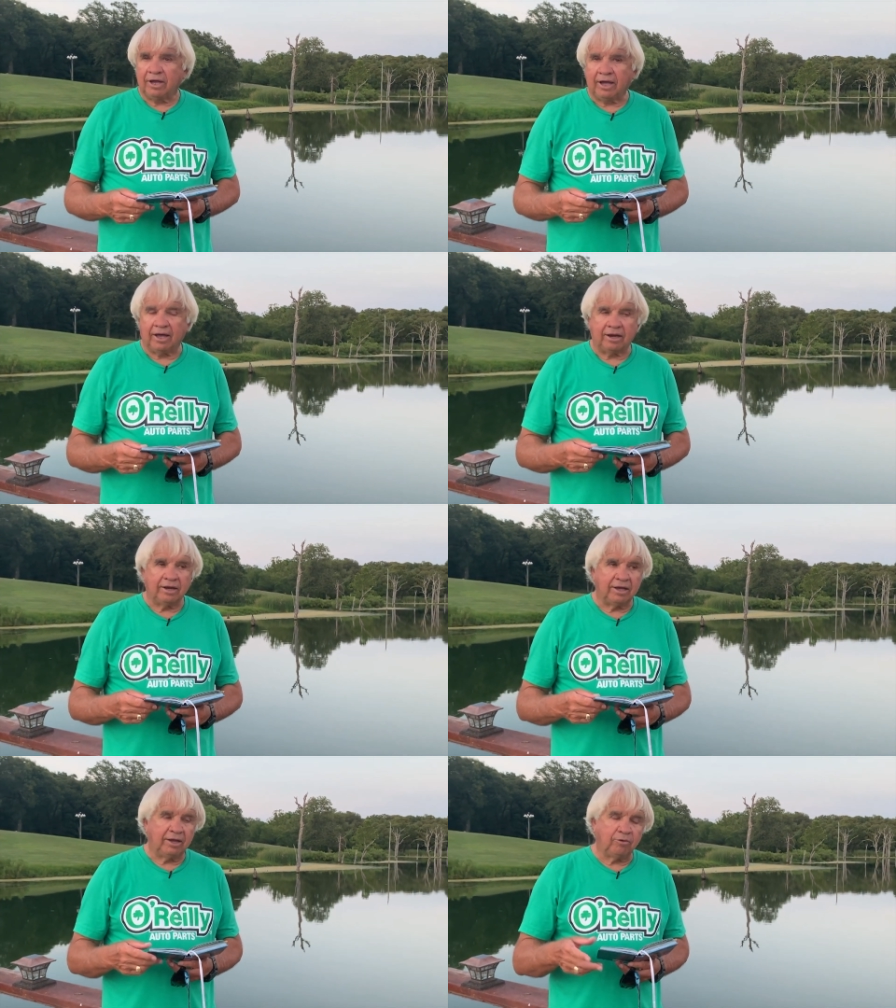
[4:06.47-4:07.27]
And
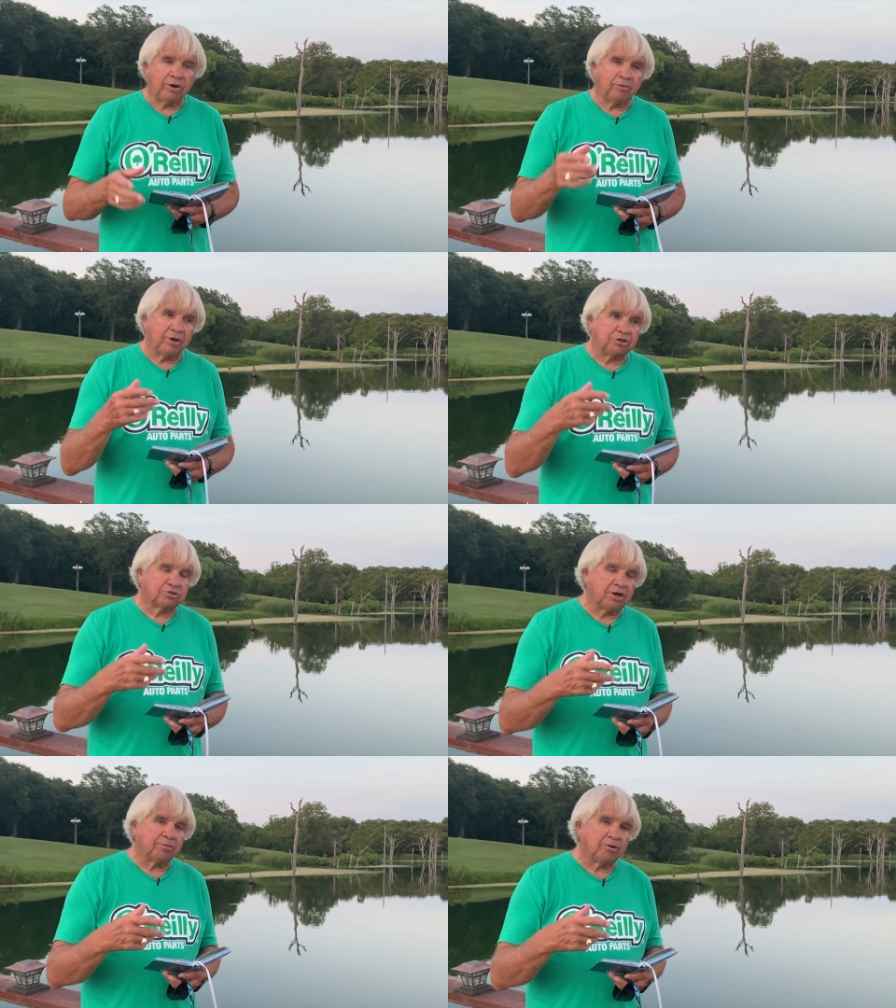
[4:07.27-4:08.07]
he went away
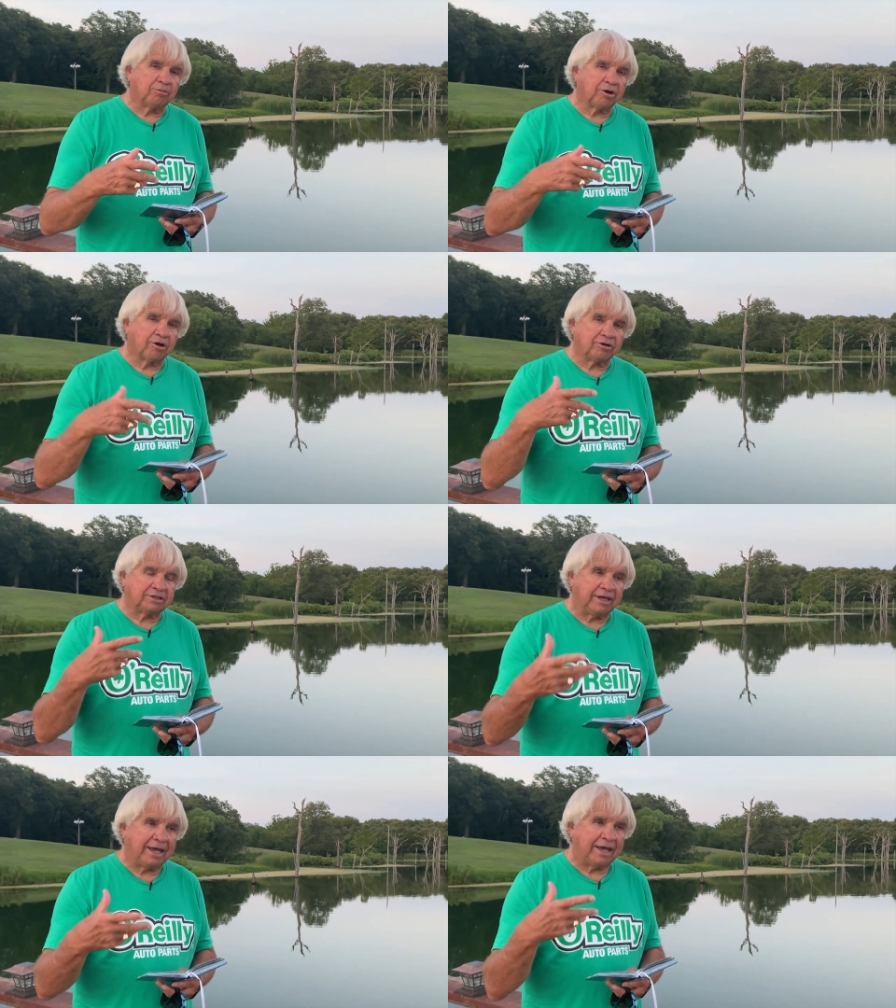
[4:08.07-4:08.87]
troubled because
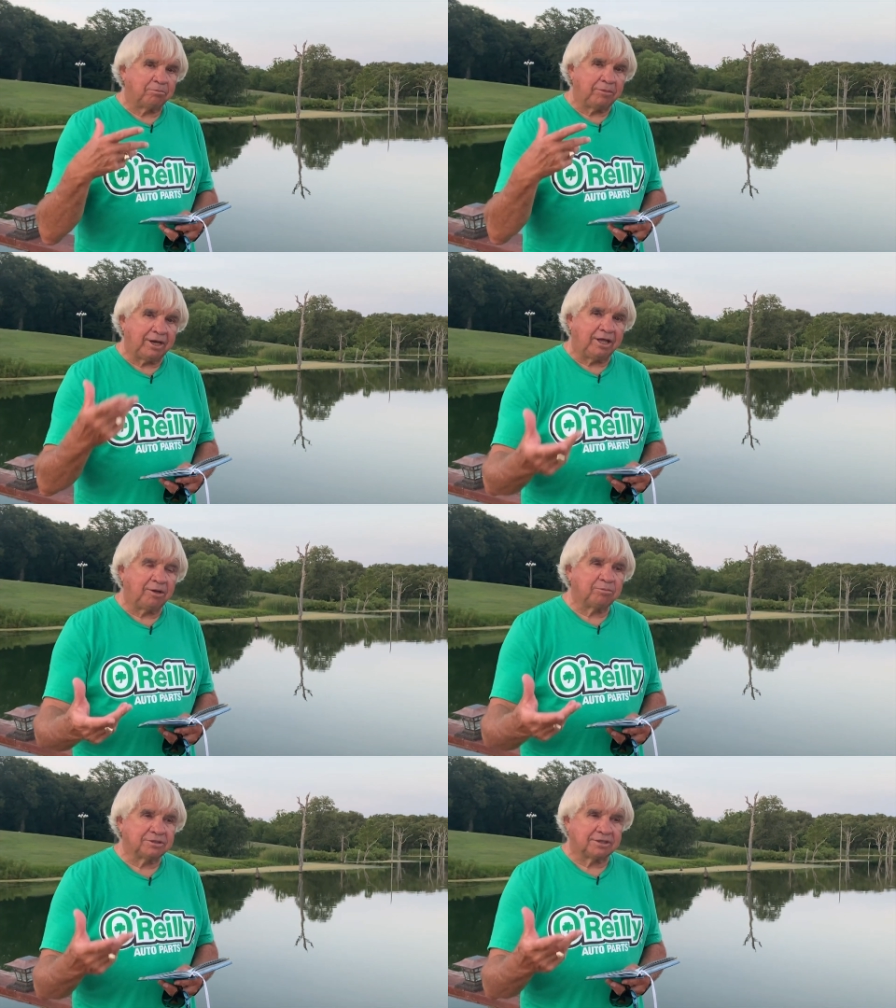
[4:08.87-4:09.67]
he had
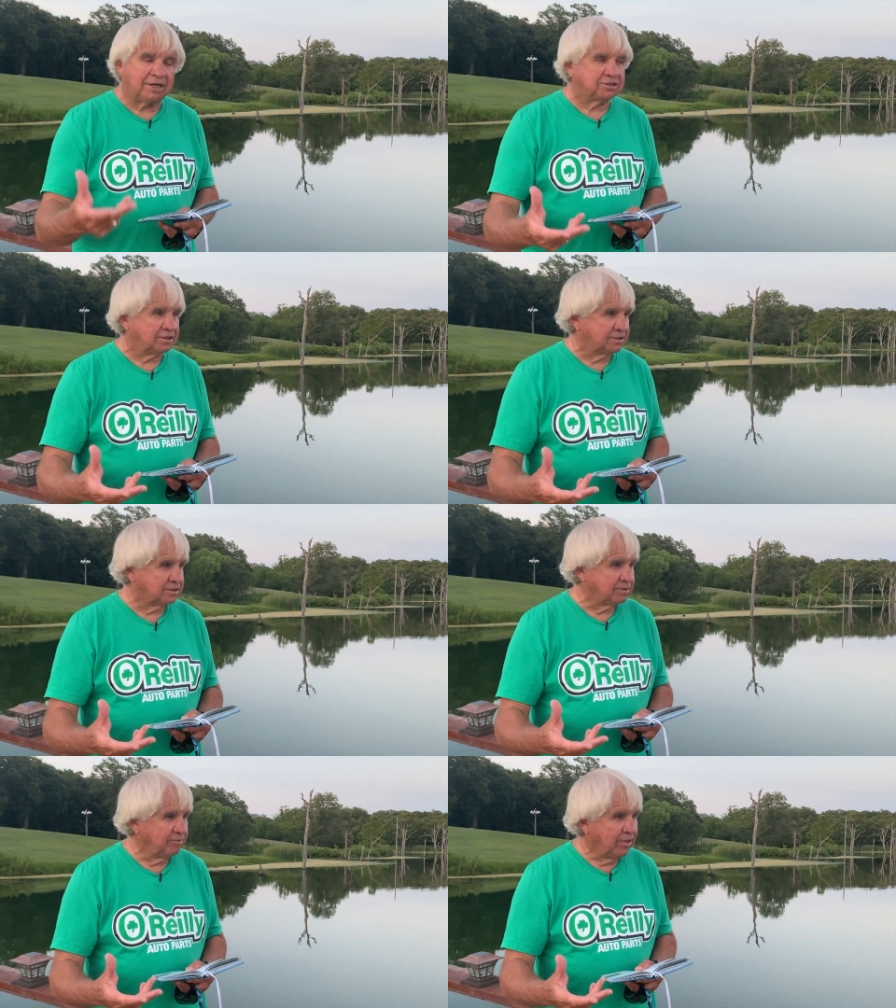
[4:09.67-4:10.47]
many possessions.